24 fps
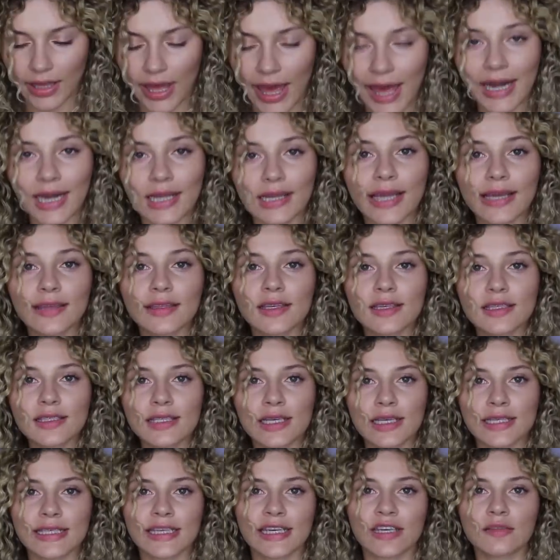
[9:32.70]
And I like this
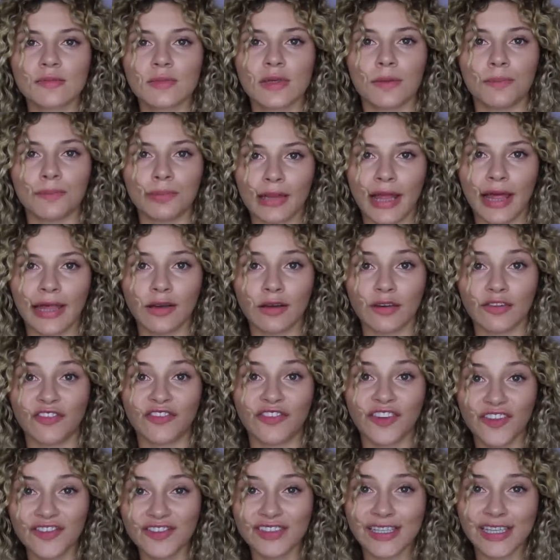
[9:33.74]
because it gives me a blend of
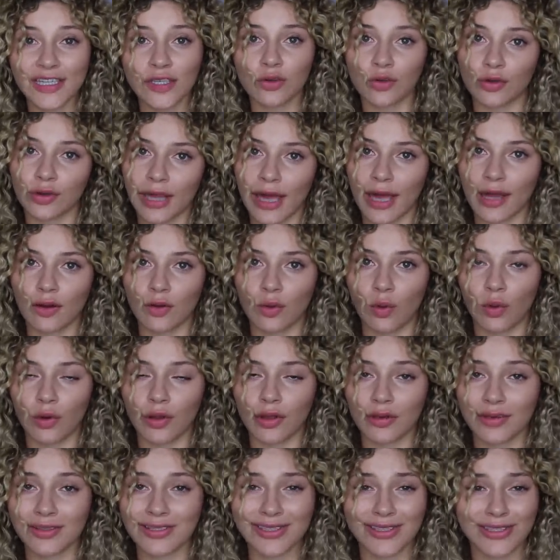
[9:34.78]
15 organic
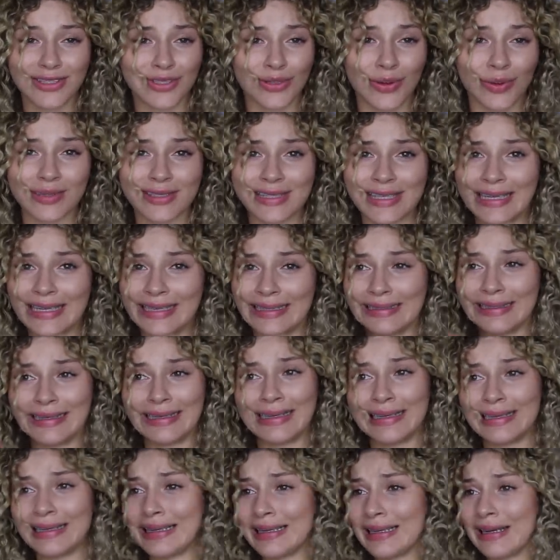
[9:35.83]
oils, so it's gonna
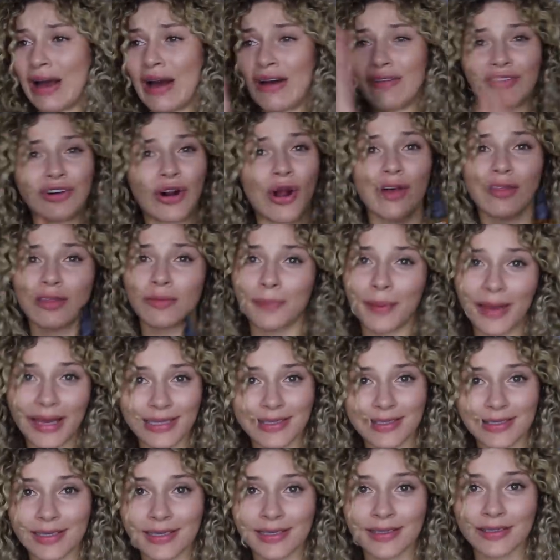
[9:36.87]
cover all the
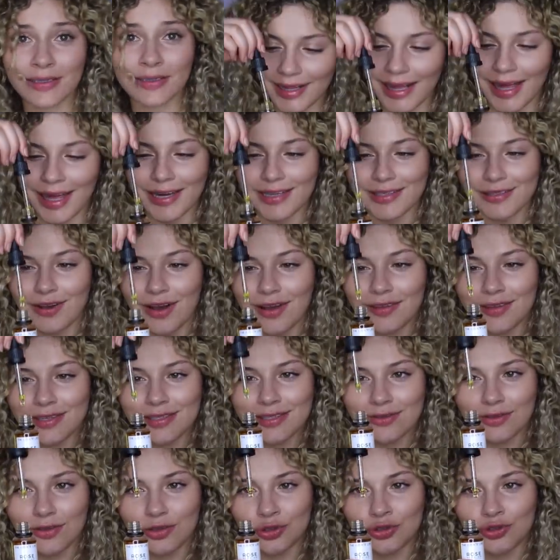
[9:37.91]
bases, and it's got this
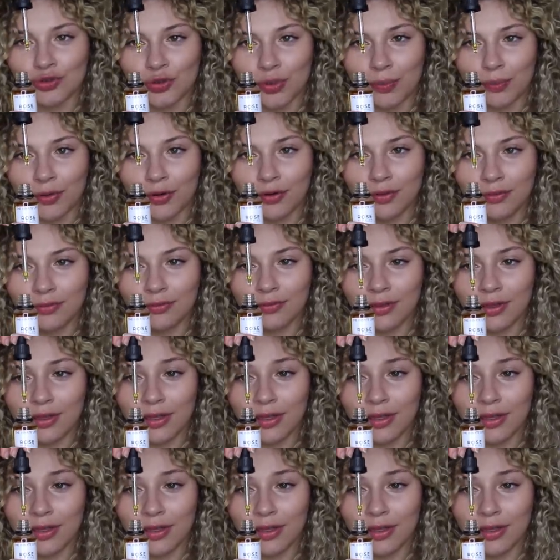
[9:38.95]
little dripper.